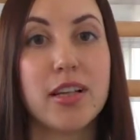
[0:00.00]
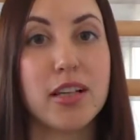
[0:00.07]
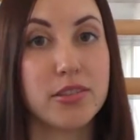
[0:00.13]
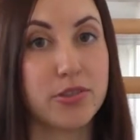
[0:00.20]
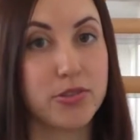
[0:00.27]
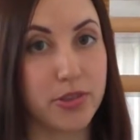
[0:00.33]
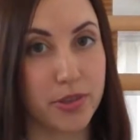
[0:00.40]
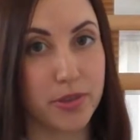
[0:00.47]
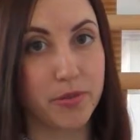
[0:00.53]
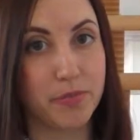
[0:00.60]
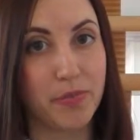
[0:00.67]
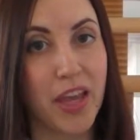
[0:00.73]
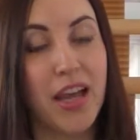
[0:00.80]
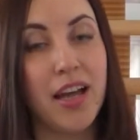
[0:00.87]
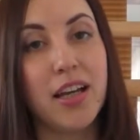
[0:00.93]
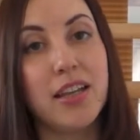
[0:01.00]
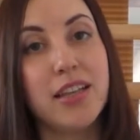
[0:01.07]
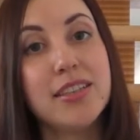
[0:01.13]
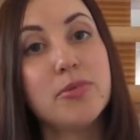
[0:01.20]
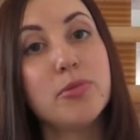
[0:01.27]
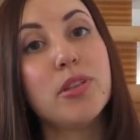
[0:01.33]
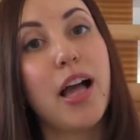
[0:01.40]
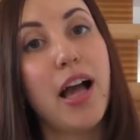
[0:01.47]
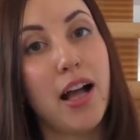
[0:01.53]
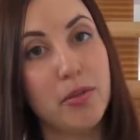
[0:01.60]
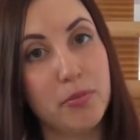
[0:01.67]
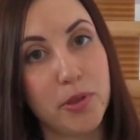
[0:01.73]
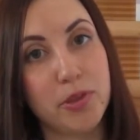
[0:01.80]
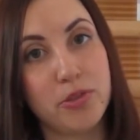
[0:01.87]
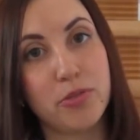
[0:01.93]
consent. This will
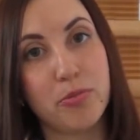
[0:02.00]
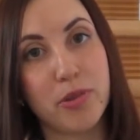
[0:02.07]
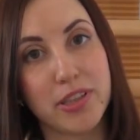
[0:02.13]
help you to